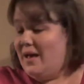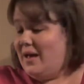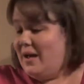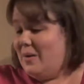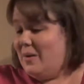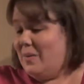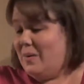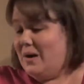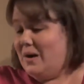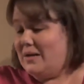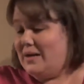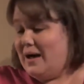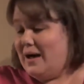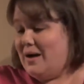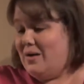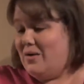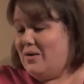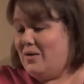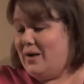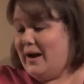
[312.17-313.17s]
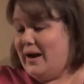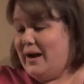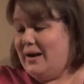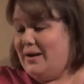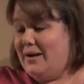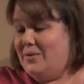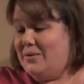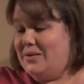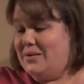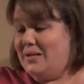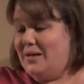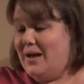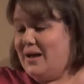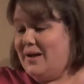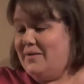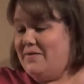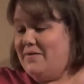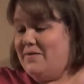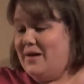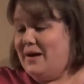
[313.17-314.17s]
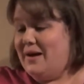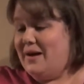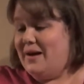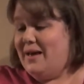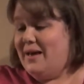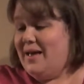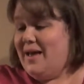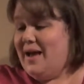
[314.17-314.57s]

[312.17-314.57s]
It worked out great and it was a lot of fun.